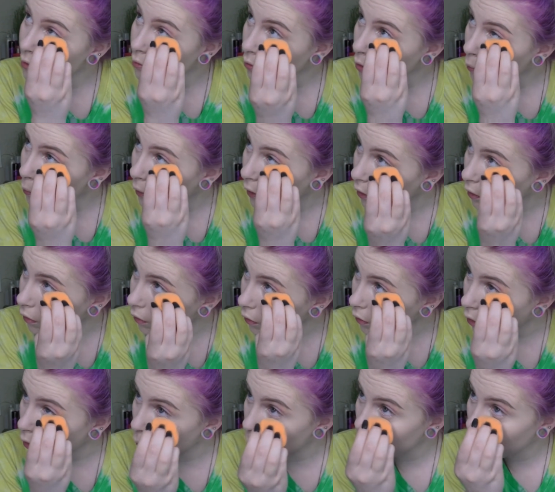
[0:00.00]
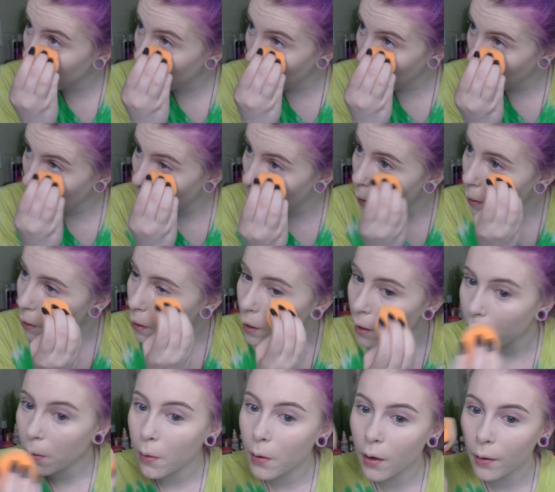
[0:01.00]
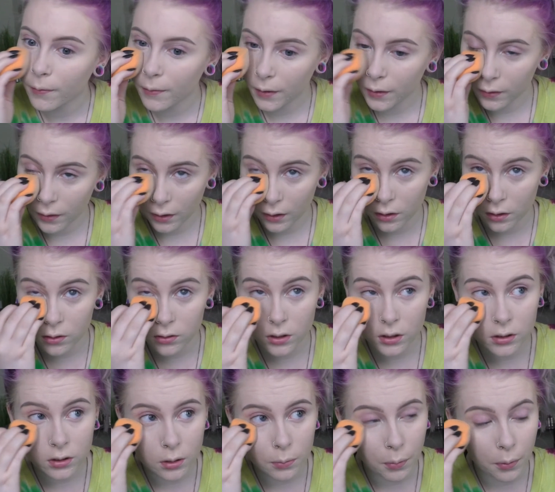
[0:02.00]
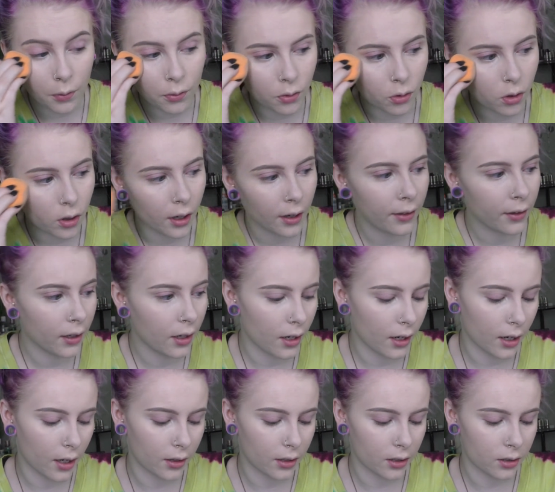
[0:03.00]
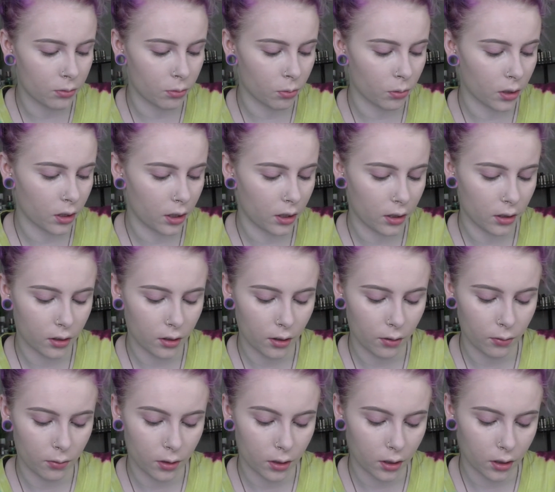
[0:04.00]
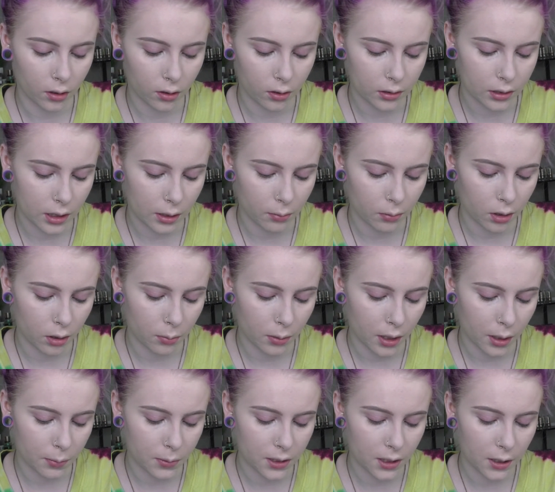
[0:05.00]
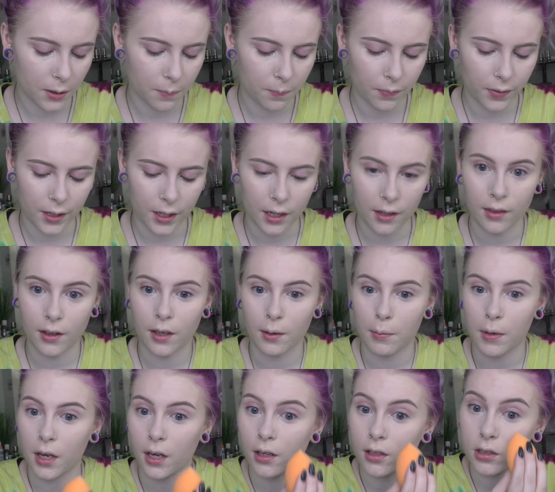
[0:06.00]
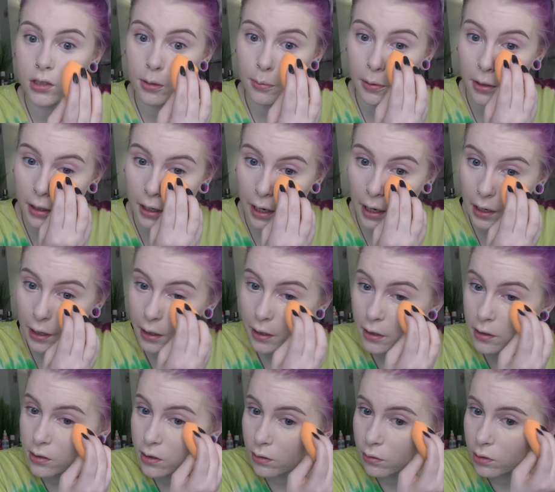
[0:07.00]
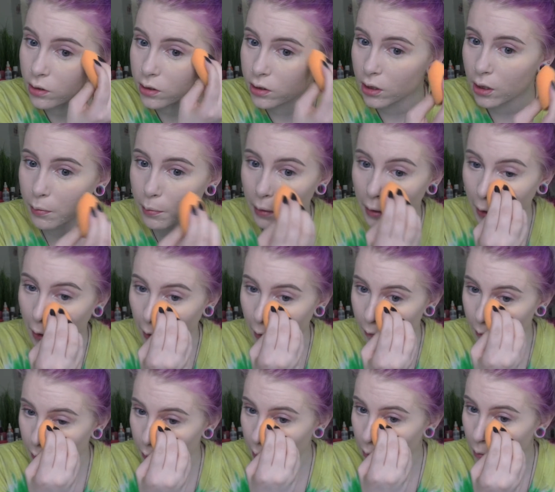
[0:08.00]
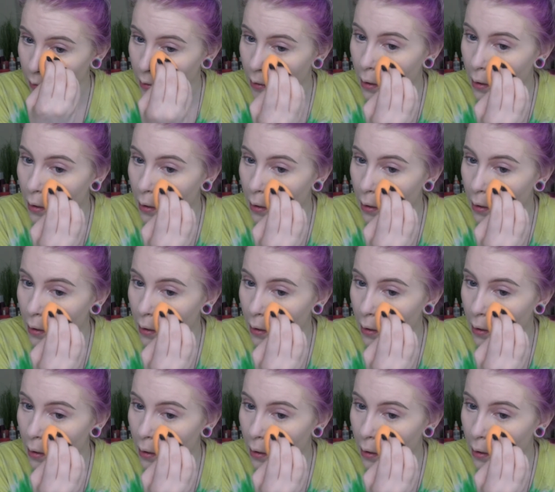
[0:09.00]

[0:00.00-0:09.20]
I'm gonna bake a little bit. I think I used this before. I think I got this a really long time ago in my Ipsy, and I think it made it super cakey, so I'm just gonna be careful.